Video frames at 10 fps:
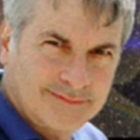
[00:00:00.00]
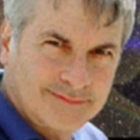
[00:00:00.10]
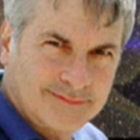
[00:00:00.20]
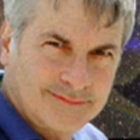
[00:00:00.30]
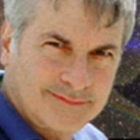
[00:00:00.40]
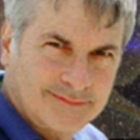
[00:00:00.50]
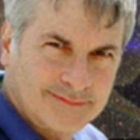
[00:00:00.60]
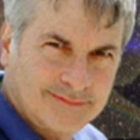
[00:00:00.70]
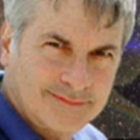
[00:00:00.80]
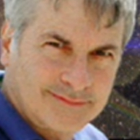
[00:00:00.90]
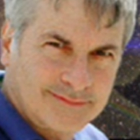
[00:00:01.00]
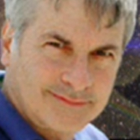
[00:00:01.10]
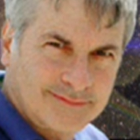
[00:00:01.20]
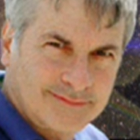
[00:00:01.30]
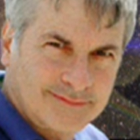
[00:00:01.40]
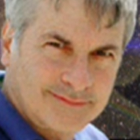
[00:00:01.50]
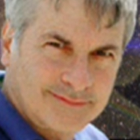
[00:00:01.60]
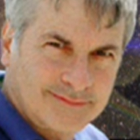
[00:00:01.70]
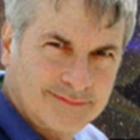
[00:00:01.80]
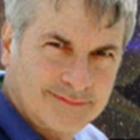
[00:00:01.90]

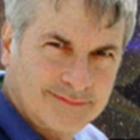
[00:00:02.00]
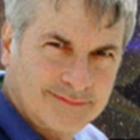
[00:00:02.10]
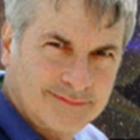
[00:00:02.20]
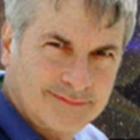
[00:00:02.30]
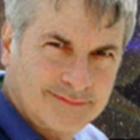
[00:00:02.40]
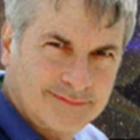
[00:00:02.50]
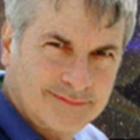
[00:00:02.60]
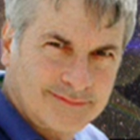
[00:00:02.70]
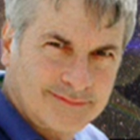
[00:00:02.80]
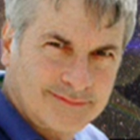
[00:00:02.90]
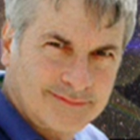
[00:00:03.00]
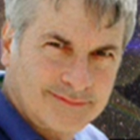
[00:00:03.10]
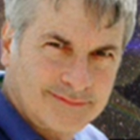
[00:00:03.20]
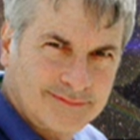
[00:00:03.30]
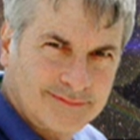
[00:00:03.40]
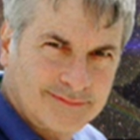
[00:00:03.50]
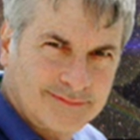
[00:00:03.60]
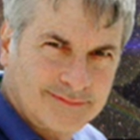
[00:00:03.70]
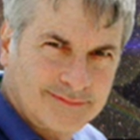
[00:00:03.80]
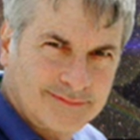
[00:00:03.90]

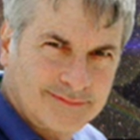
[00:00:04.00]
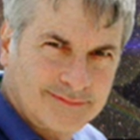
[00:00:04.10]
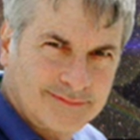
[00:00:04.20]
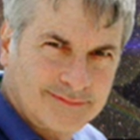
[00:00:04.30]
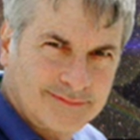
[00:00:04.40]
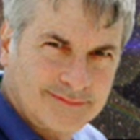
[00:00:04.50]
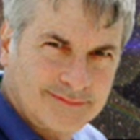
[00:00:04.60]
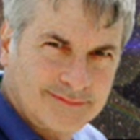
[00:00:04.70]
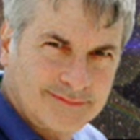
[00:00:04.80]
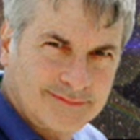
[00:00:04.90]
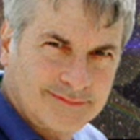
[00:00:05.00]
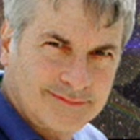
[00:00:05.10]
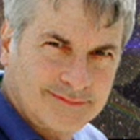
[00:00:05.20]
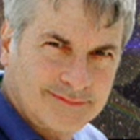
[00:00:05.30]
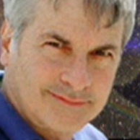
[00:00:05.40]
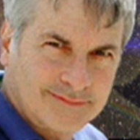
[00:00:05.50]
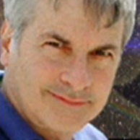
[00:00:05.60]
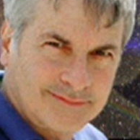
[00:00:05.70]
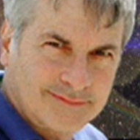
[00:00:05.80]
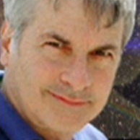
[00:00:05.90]

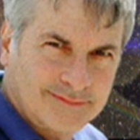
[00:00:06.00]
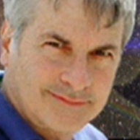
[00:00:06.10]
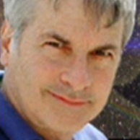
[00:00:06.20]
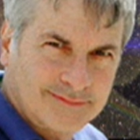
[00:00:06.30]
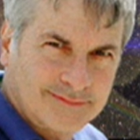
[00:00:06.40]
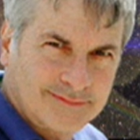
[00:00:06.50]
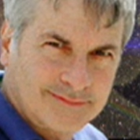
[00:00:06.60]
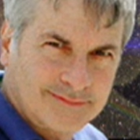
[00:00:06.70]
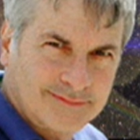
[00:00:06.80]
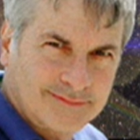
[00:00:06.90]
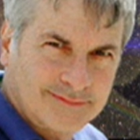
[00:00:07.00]
[no speech]